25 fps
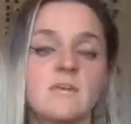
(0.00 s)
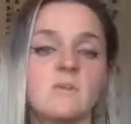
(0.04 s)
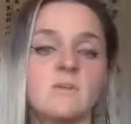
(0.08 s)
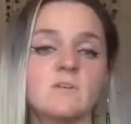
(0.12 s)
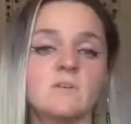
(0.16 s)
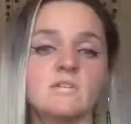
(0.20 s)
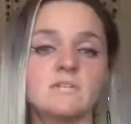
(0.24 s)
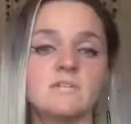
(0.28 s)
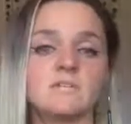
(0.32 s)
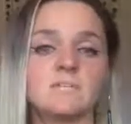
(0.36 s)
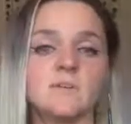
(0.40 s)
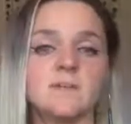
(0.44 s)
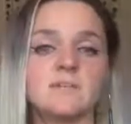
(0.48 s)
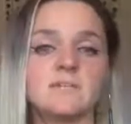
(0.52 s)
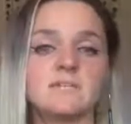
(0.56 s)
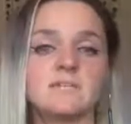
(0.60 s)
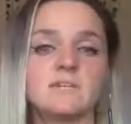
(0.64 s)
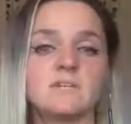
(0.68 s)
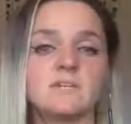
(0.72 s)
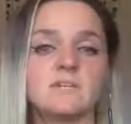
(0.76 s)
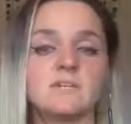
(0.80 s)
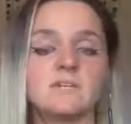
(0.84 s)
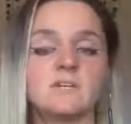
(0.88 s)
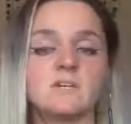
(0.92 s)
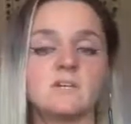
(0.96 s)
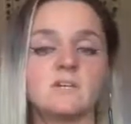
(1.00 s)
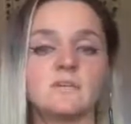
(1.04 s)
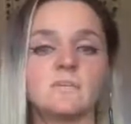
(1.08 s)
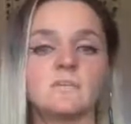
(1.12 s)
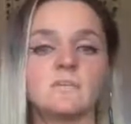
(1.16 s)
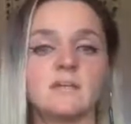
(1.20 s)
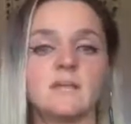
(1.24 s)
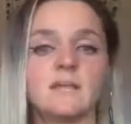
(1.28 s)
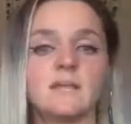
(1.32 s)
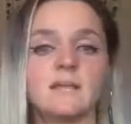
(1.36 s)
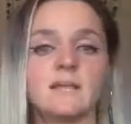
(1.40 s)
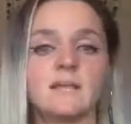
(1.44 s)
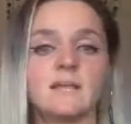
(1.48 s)
which is basically going to
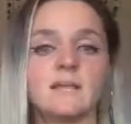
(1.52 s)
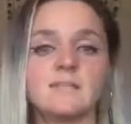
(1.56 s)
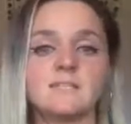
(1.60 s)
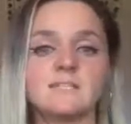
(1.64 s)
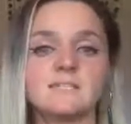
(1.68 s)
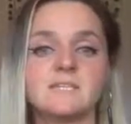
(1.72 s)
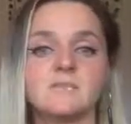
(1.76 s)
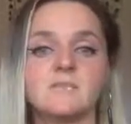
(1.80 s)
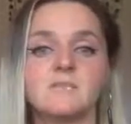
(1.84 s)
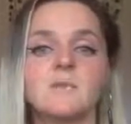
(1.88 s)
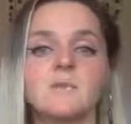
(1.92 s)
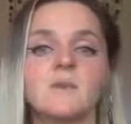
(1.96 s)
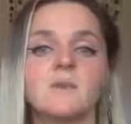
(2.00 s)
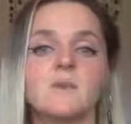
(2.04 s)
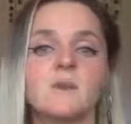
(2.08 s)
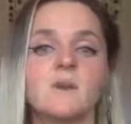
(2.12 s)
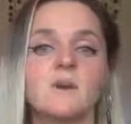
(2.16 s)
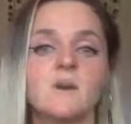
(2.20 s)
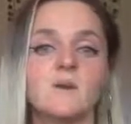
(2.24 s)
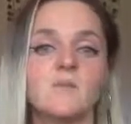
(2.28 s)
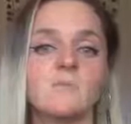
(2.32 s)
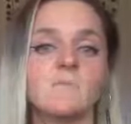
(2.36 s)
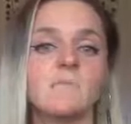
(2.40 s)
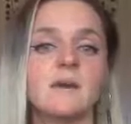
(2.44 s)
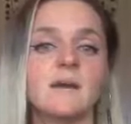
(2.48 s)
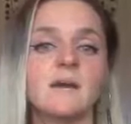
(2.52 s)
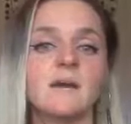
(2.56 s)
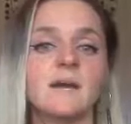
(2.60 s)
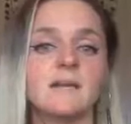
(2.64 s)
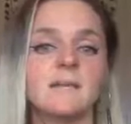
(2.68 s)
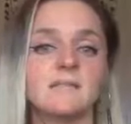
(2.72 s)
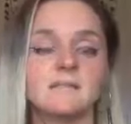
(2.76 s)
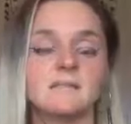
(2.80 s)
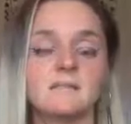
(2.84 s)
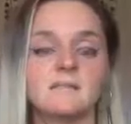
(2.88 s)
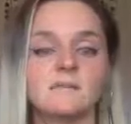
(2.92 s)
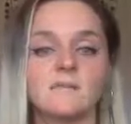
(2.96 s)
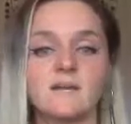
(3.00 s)
be enlightenment en
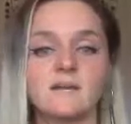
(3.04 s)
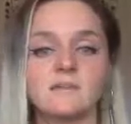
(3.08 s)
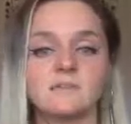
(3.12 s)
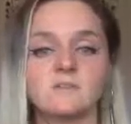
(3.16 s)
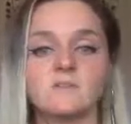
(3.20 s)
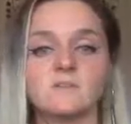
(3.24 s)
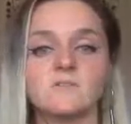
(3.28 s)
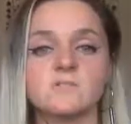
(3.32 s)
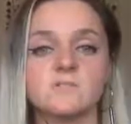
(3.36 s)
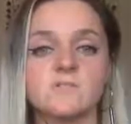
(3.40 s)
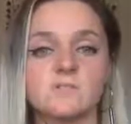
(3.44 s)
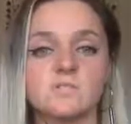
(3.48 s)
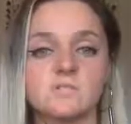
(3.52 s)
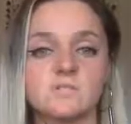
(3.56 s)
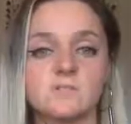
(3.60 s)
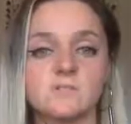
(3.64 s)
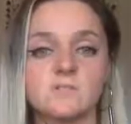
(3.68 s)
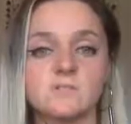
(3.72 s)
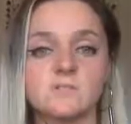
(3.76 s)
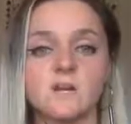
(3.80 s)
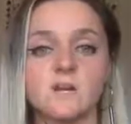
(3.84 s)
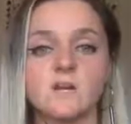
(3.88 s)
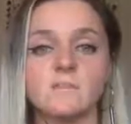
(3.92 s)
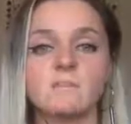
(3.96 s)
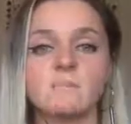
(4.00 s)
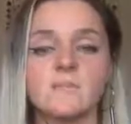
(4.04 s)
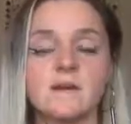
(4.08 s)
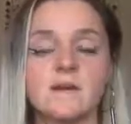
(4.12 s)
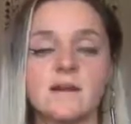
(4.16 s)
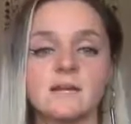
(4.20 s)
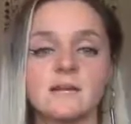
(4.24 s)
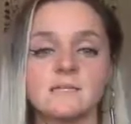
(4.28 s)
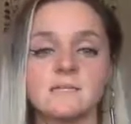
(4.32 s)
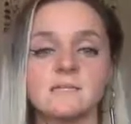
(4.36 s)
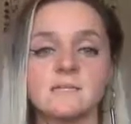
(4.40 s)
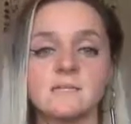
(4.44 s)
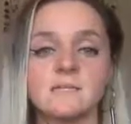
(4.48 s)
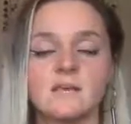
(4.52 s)
masse, Christ consciousness en
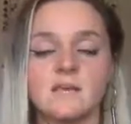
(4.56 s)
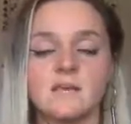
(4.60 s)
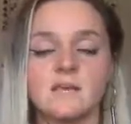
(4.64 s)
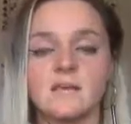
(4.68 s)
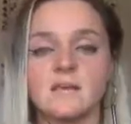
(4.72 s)
masse.